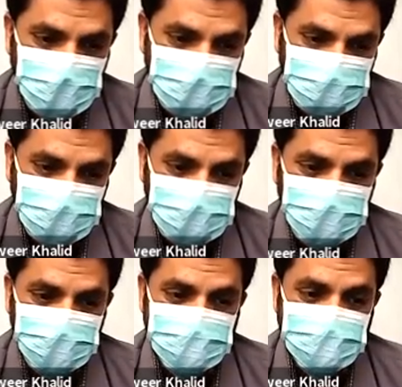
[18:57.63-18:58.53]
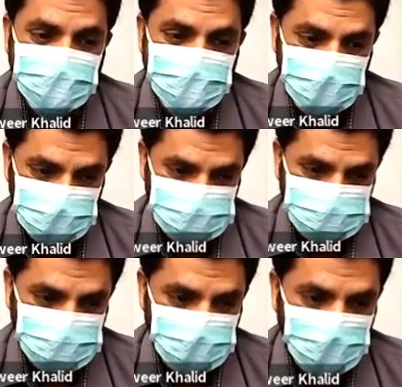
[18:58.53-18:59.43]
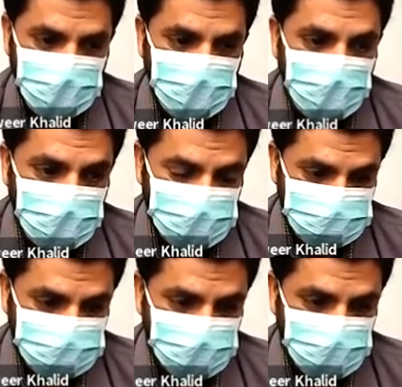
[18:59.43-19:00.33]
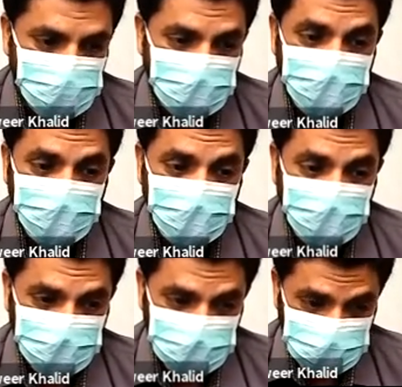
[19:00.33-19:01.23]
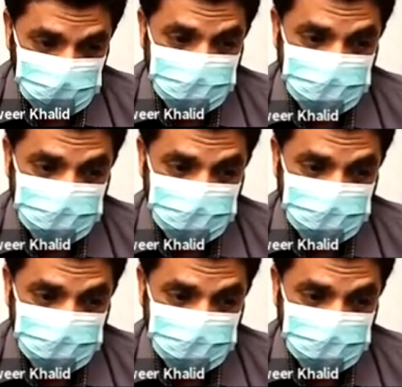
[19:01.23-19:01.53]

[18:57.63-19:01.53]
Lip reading: then it is 3. So if this